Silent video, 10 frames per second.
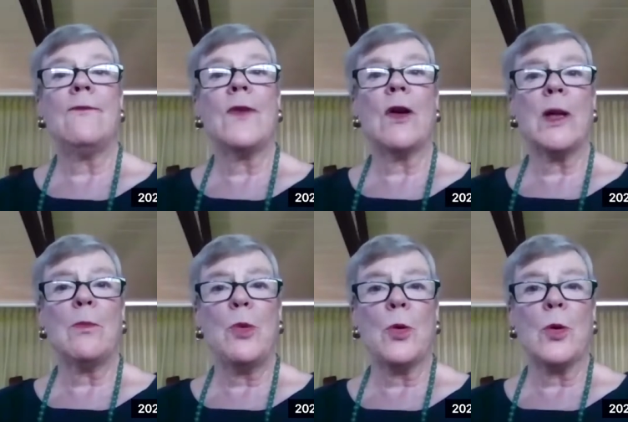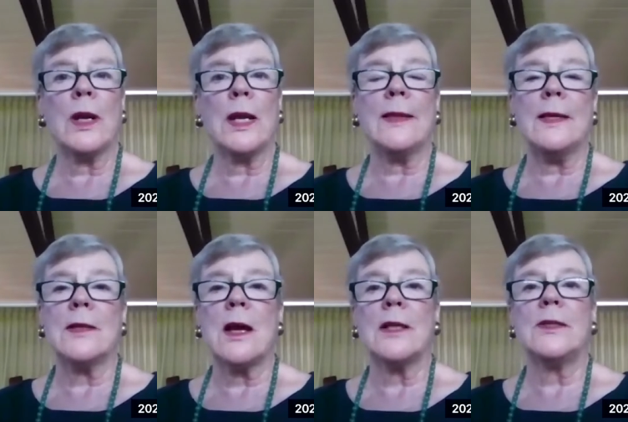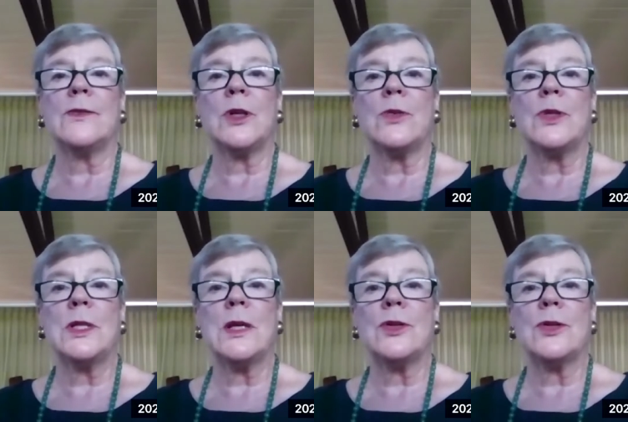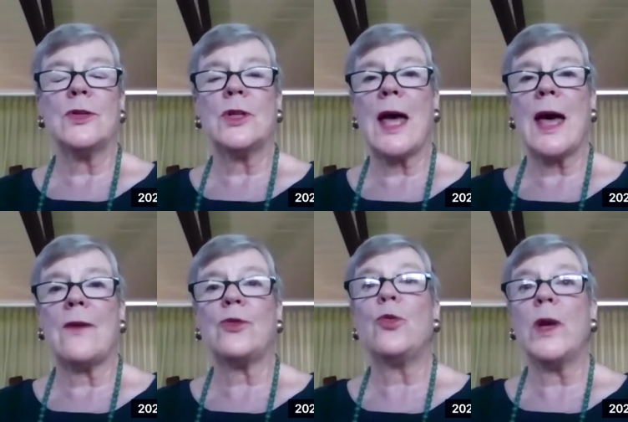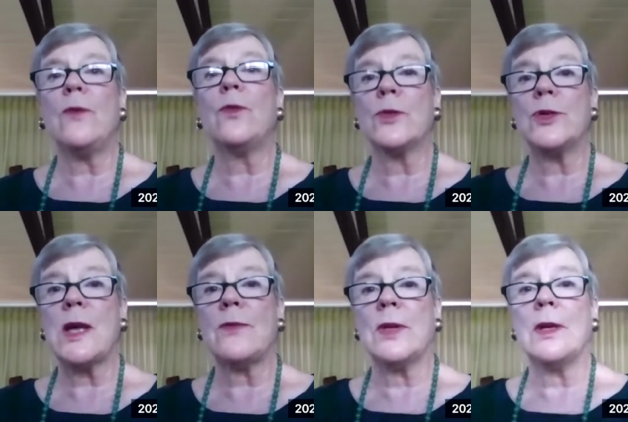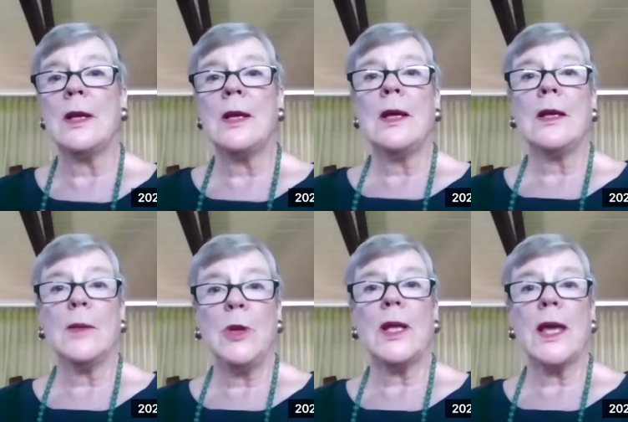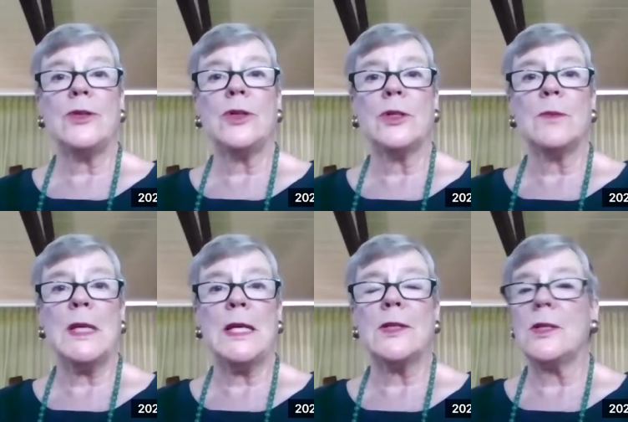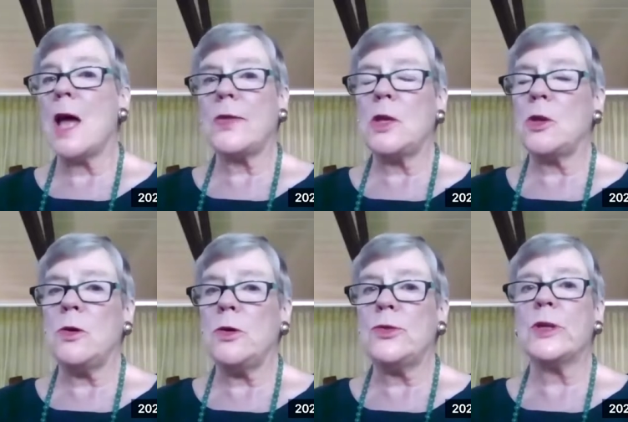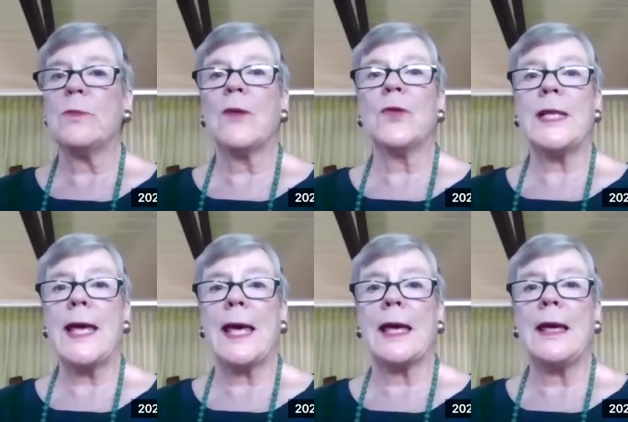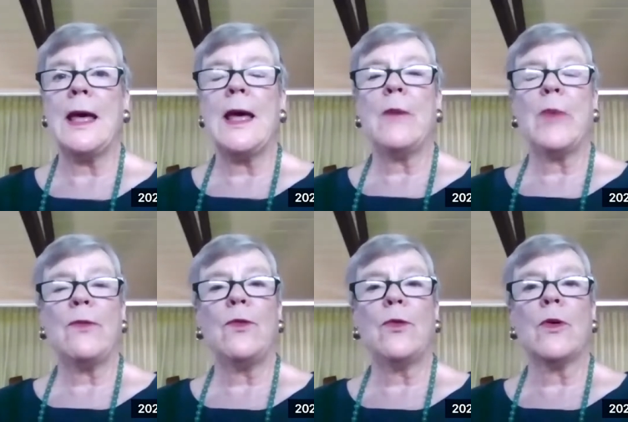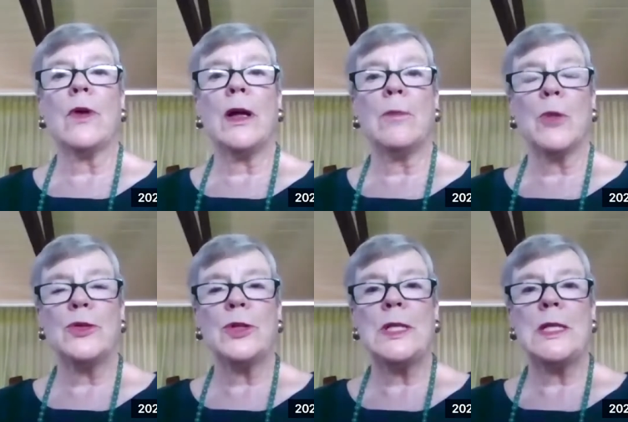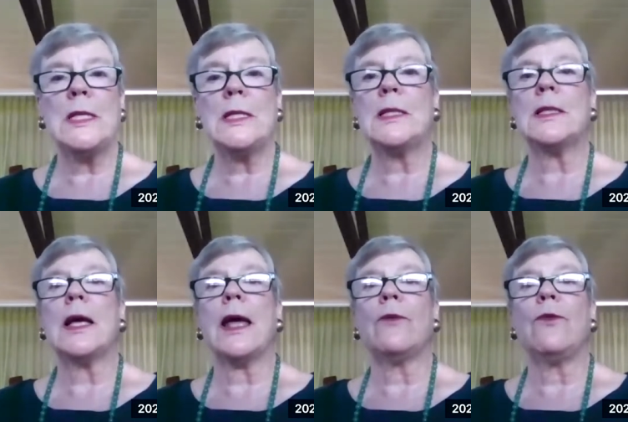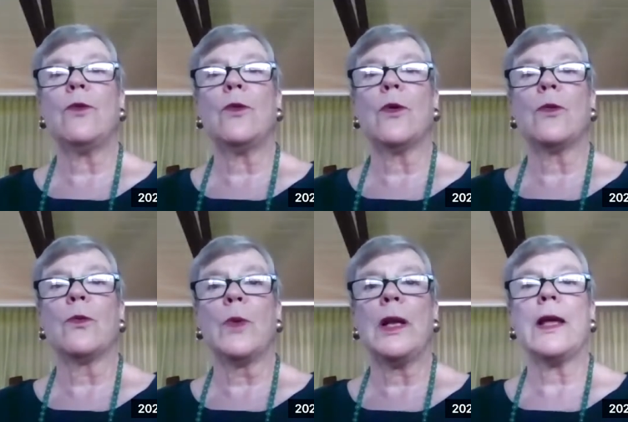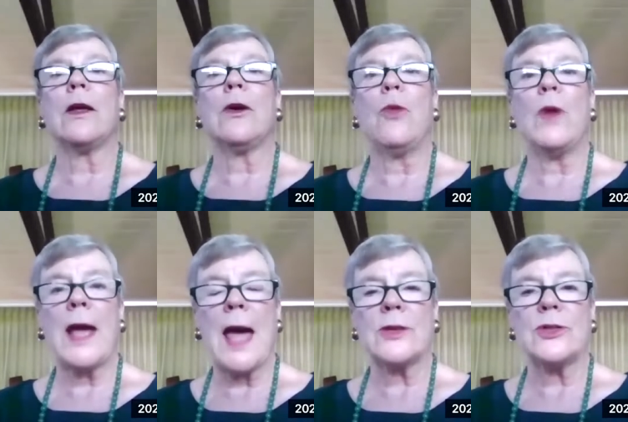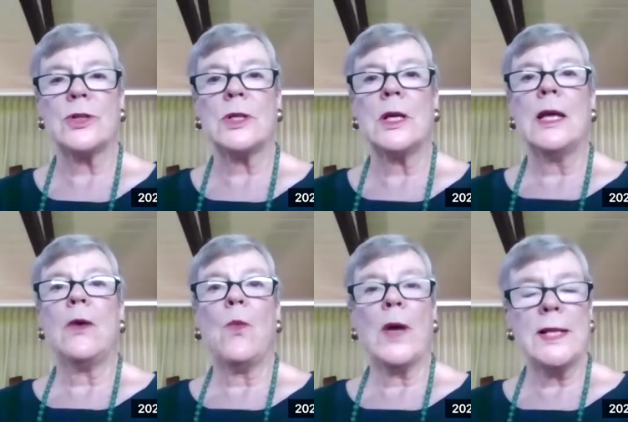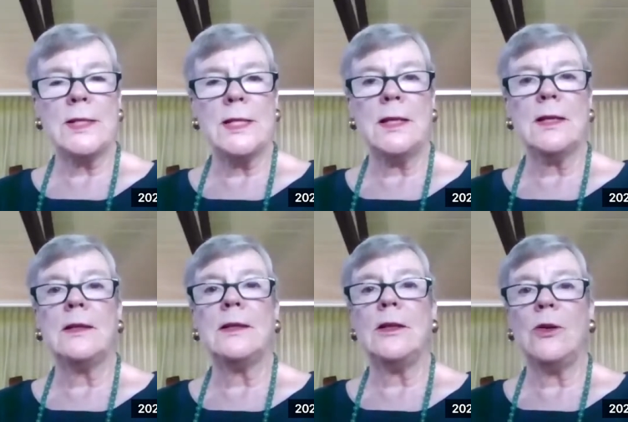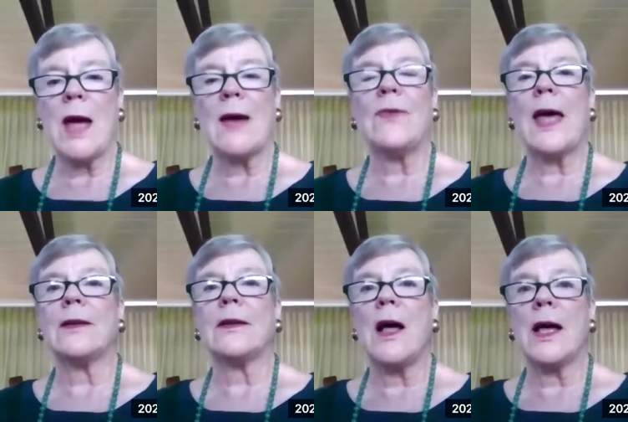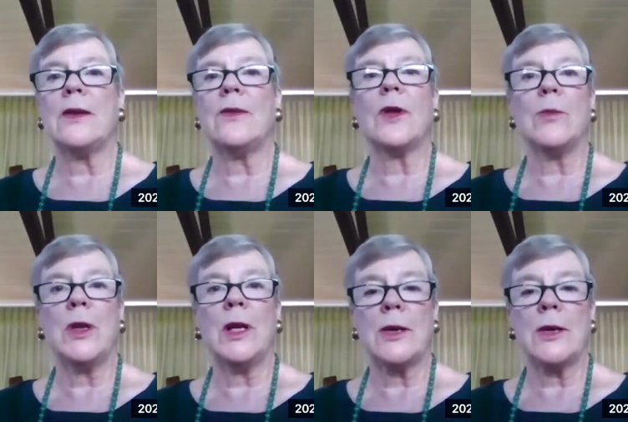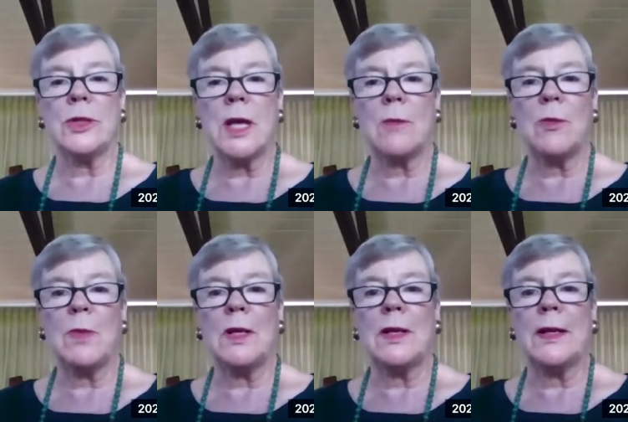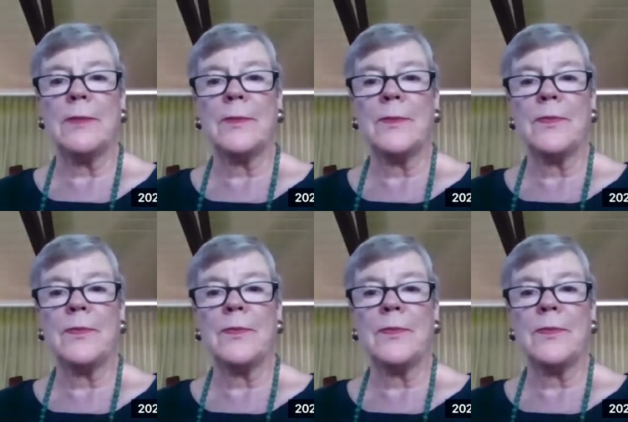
very important in these kinds of negotiations to have 24 7 communications means, not that you use them every day, but for emergencies and for really quick action when it's needed, you have that kind of communication capability.